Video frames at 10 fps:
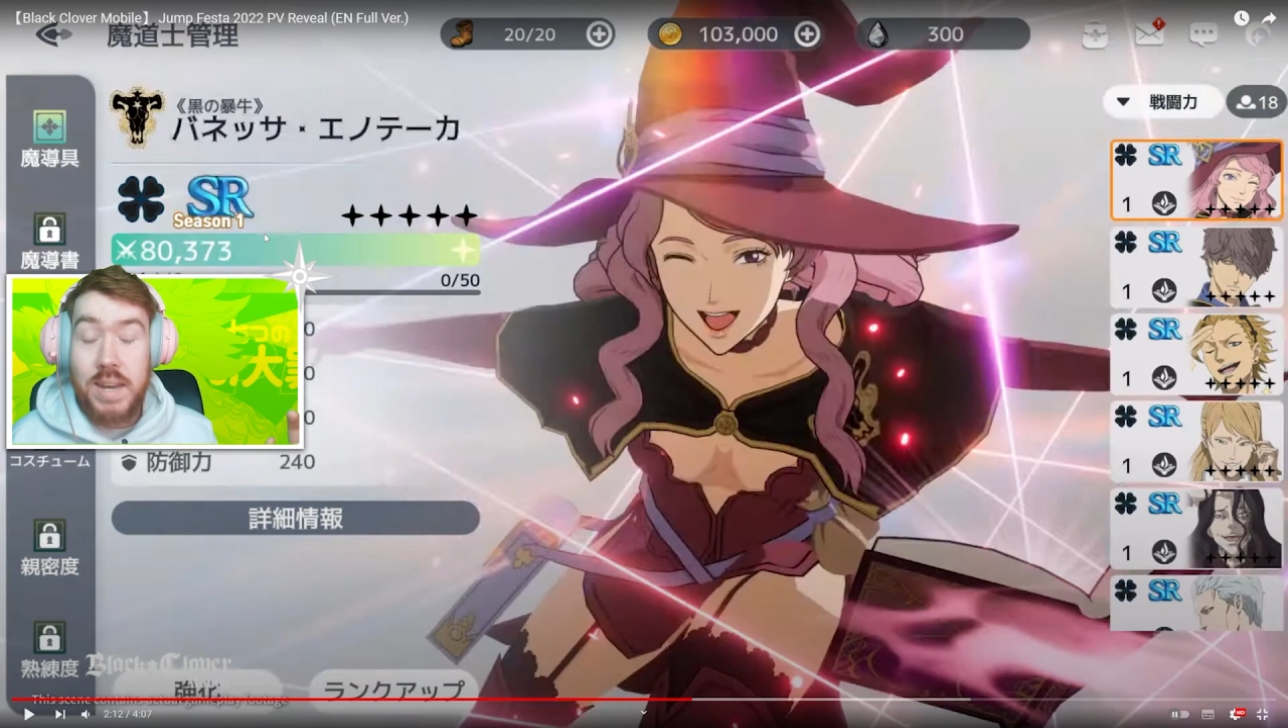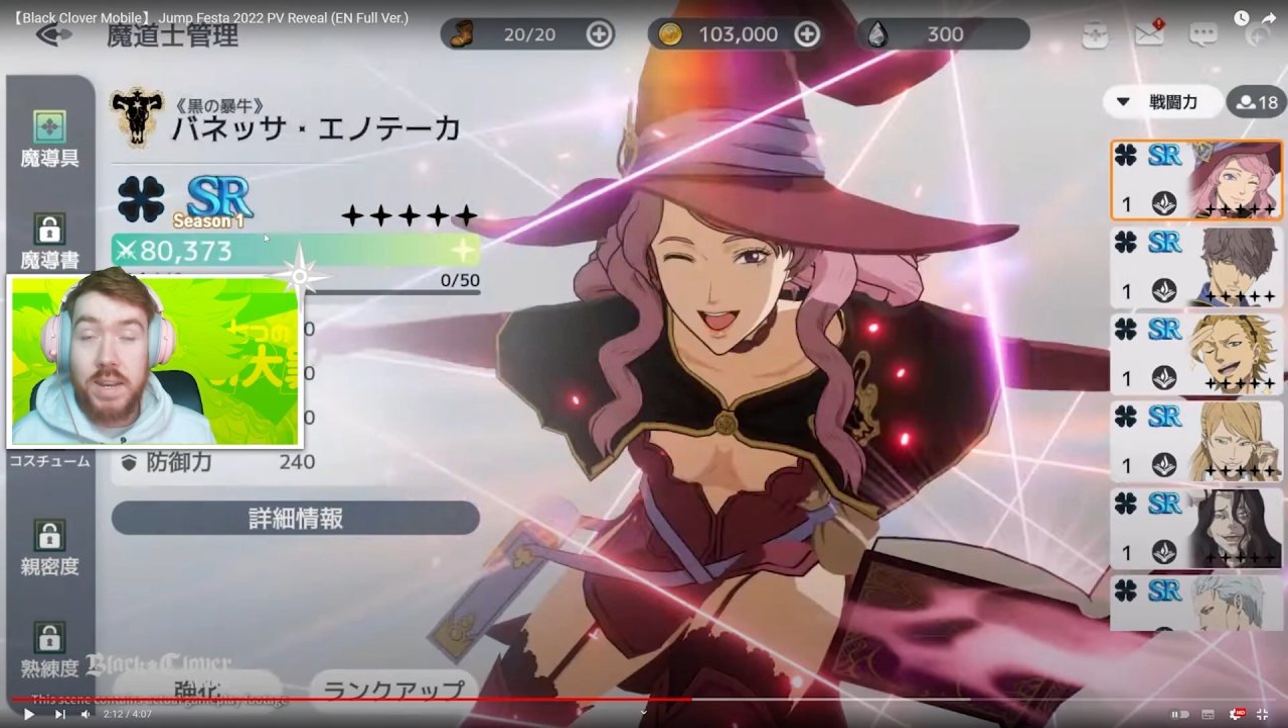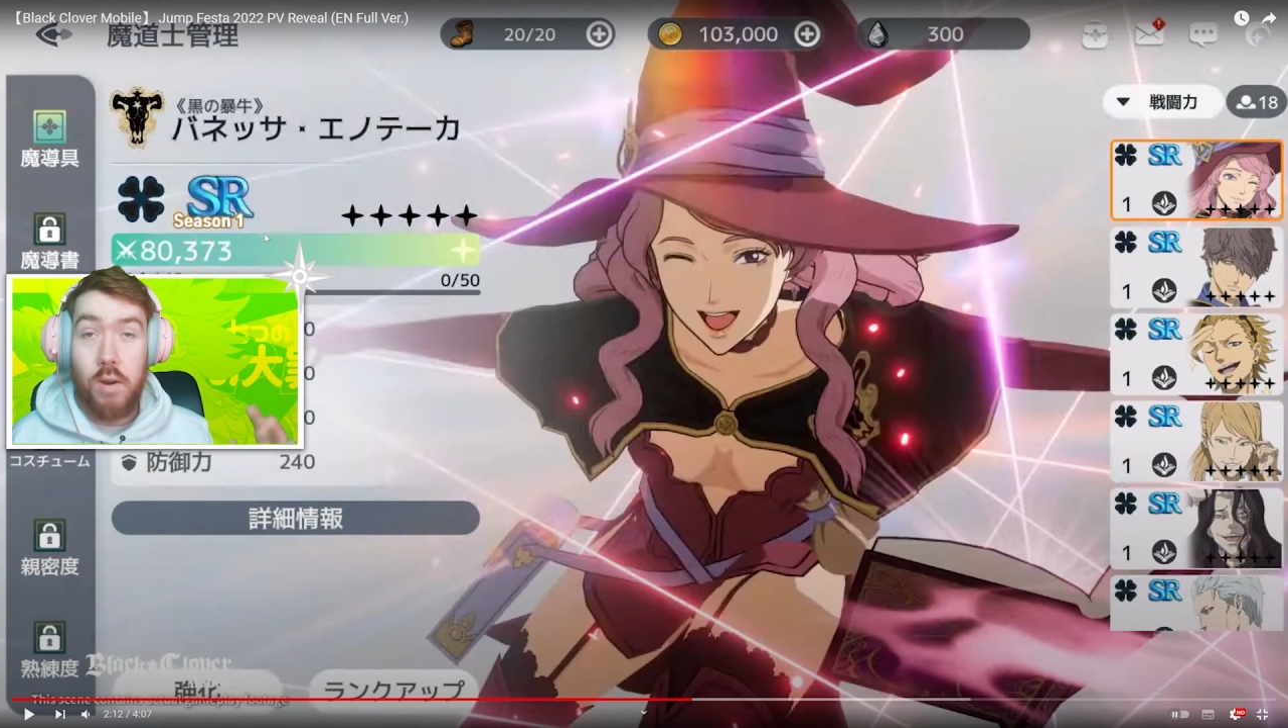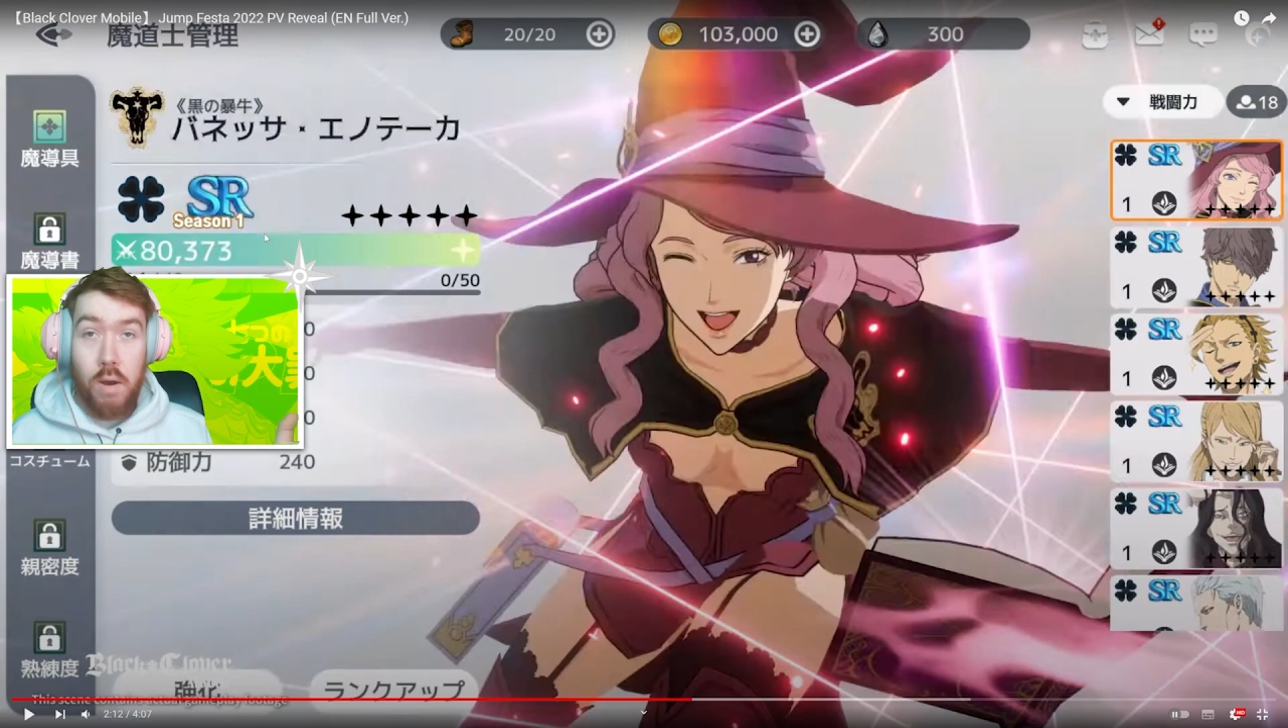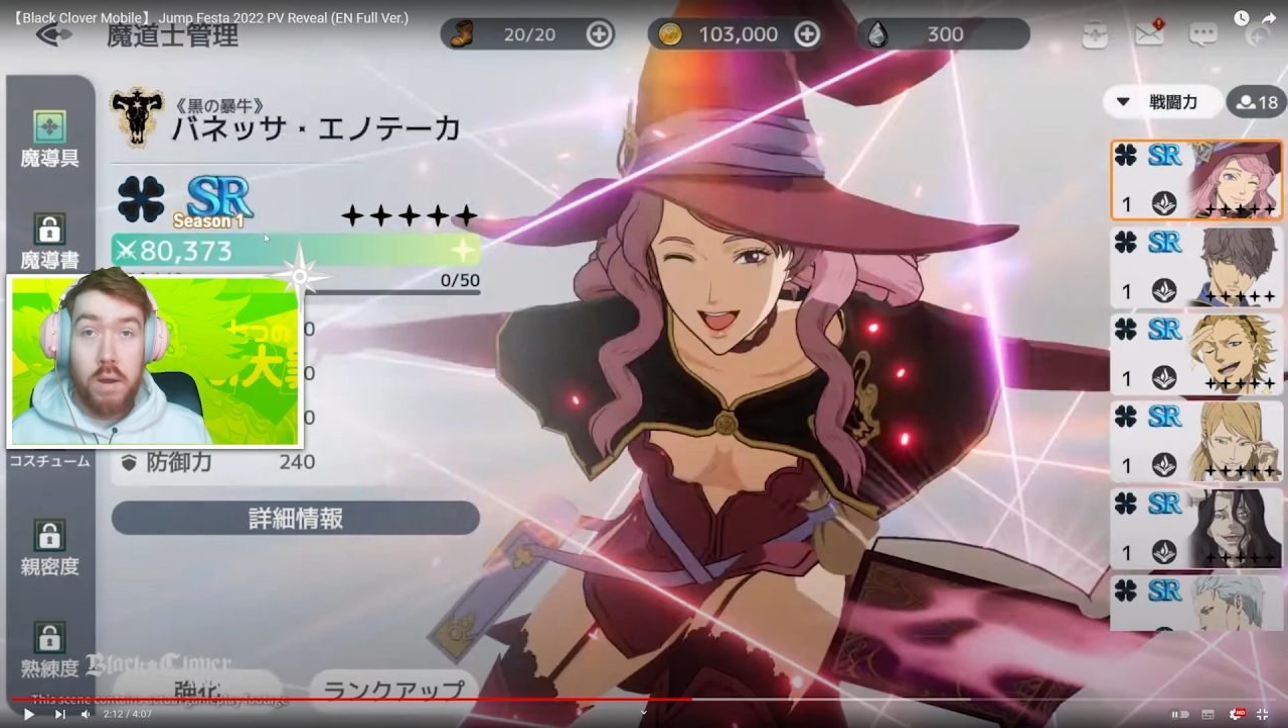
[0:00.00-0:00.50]

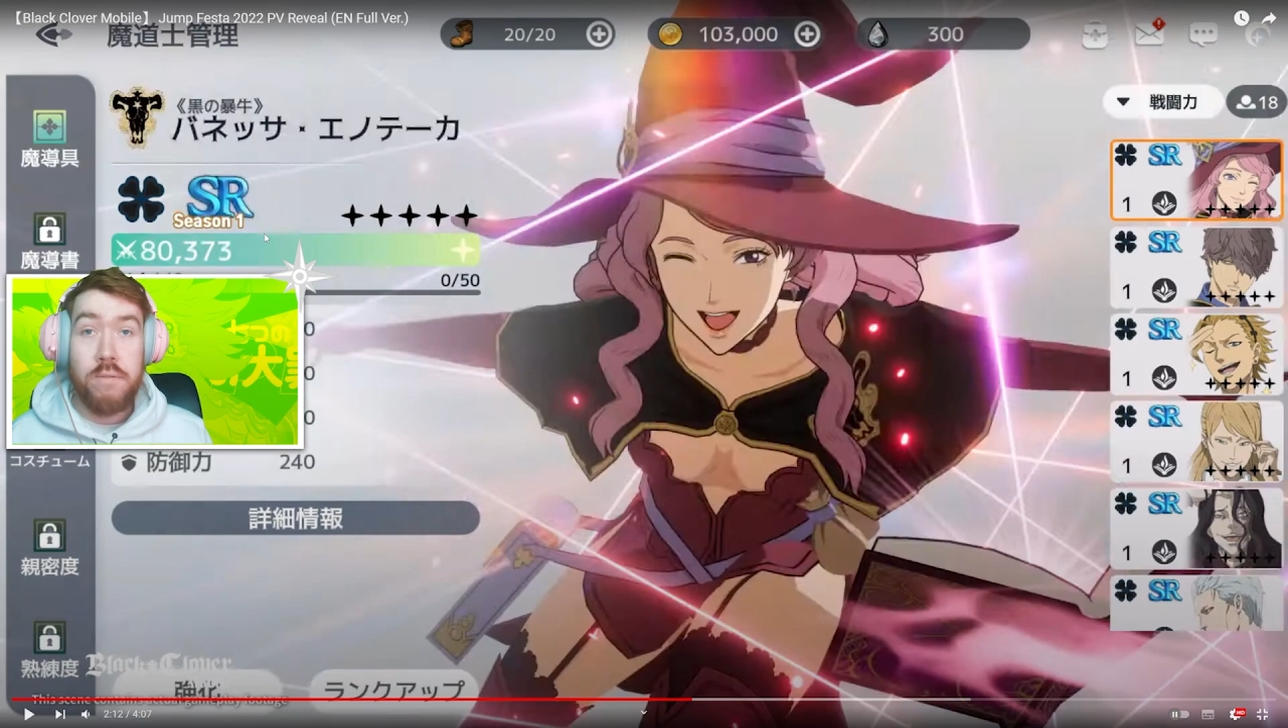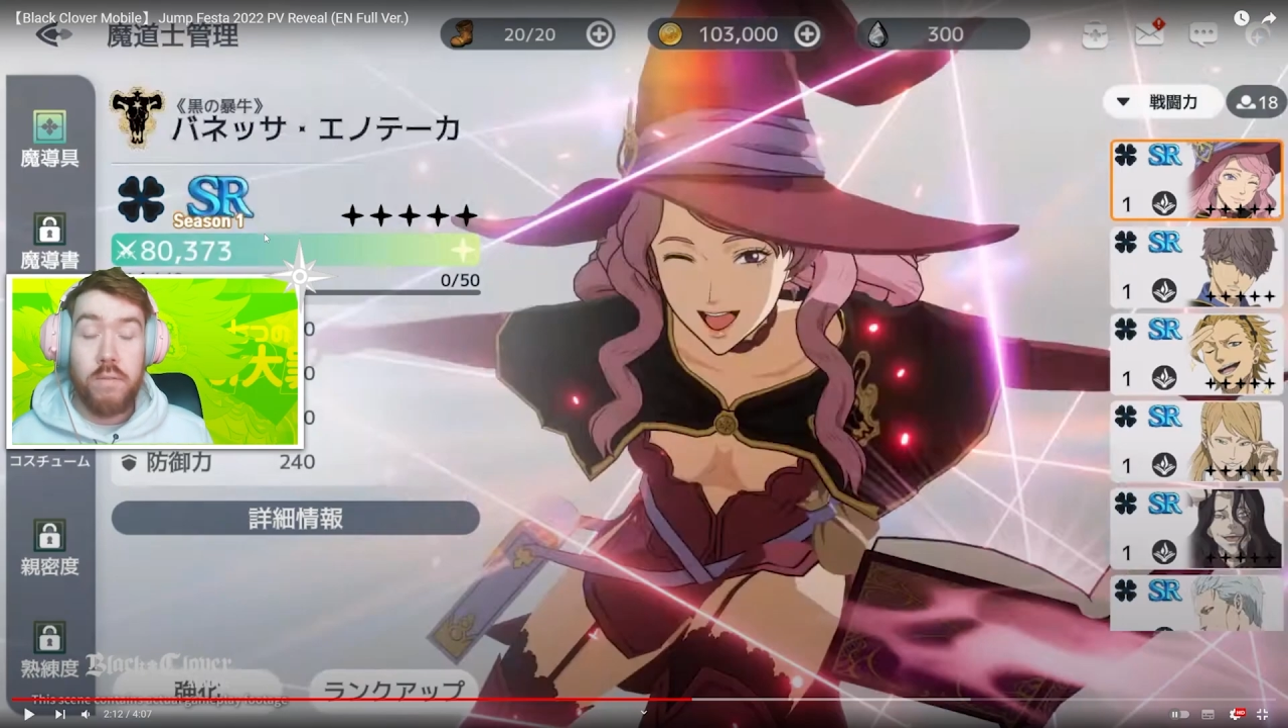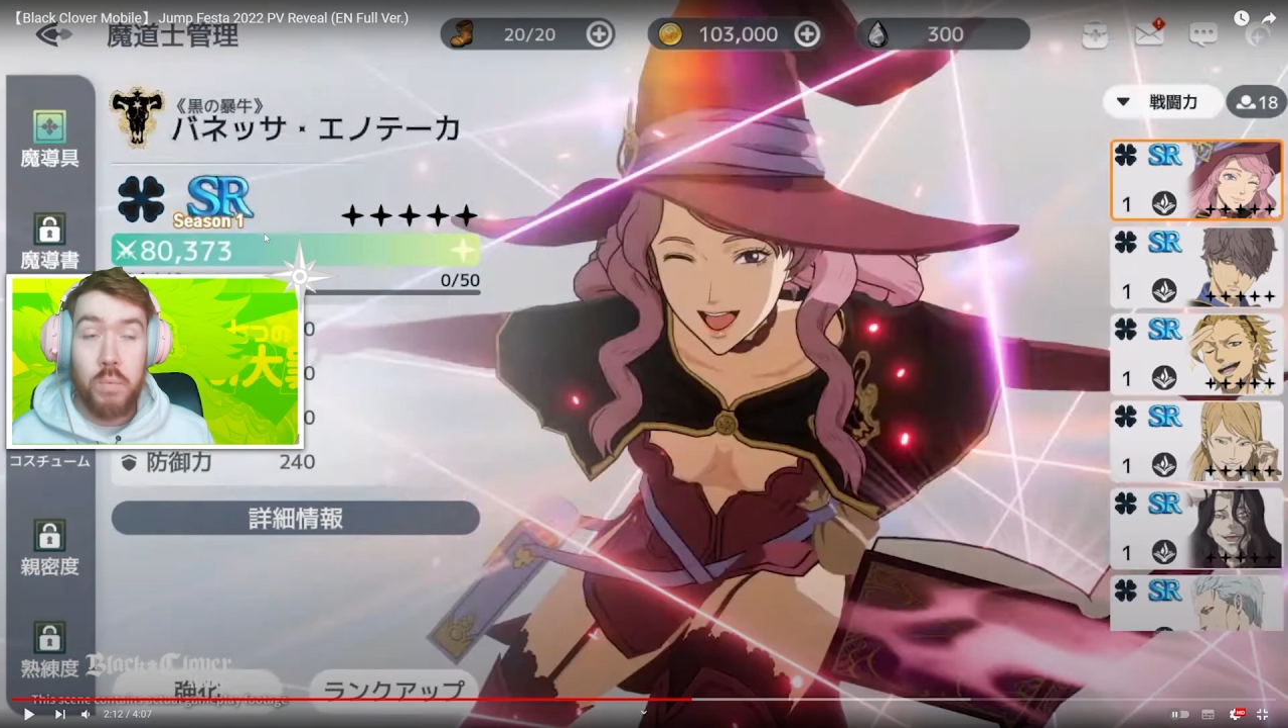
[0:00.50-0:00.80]
ending off